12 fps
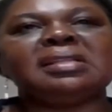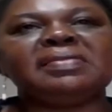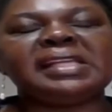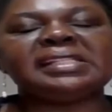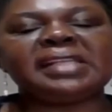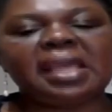
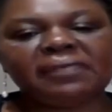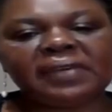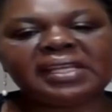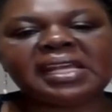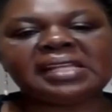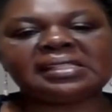there's
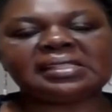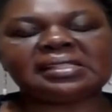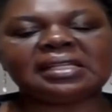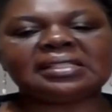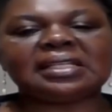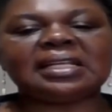evidence
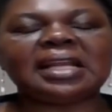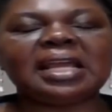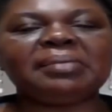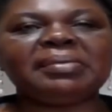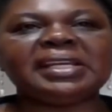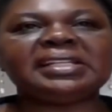that
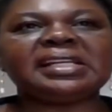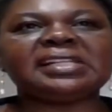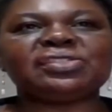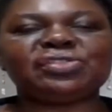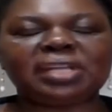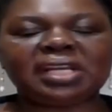climate
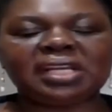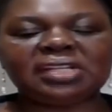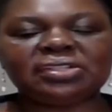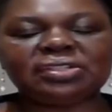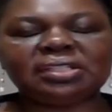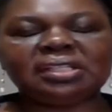has
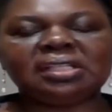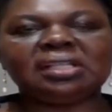changed